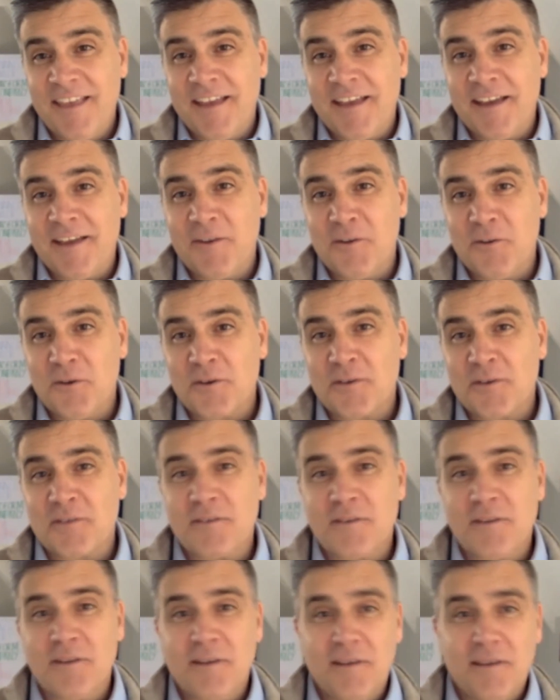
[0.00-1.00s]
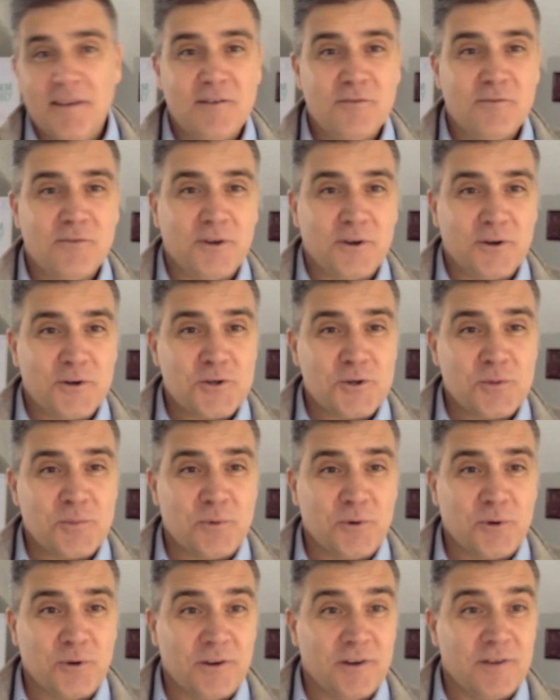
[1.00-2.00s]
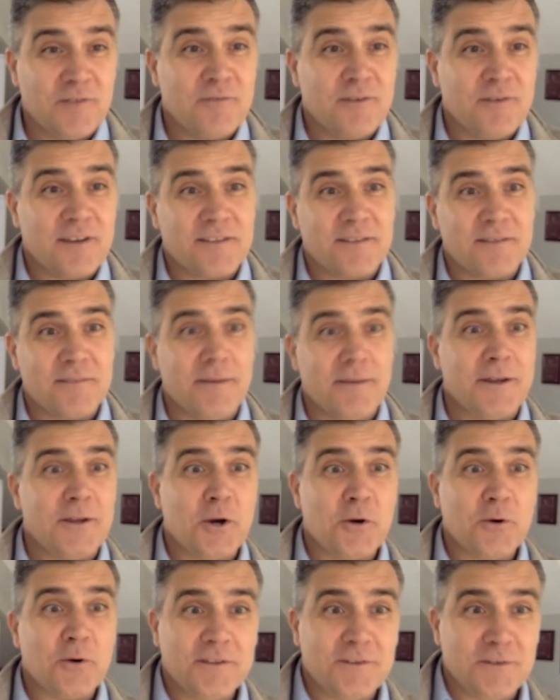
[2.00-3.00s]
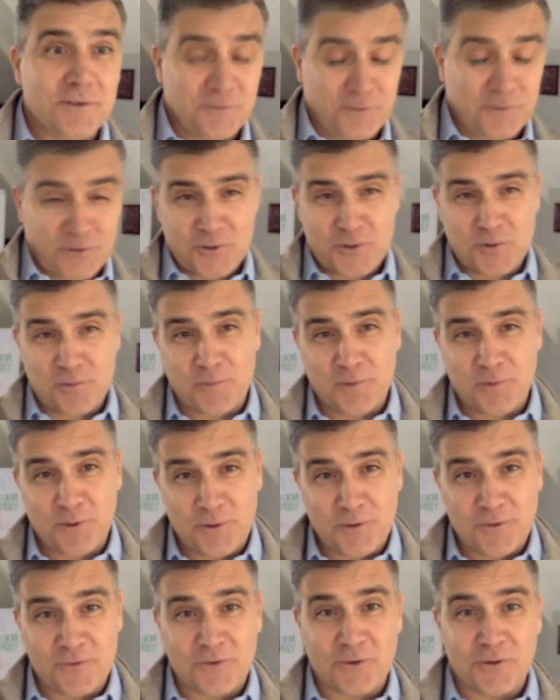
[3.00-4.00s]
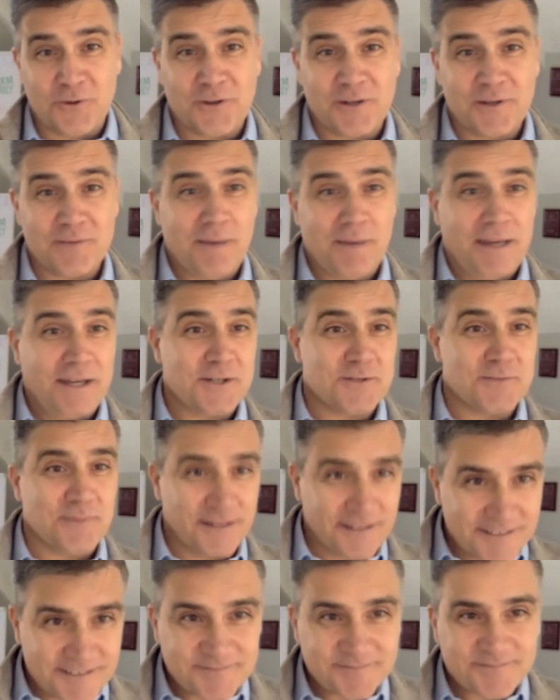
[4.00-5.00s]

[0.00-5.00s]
And not every entrepreneur, in fact, the minority of entrepreneurs are good at management.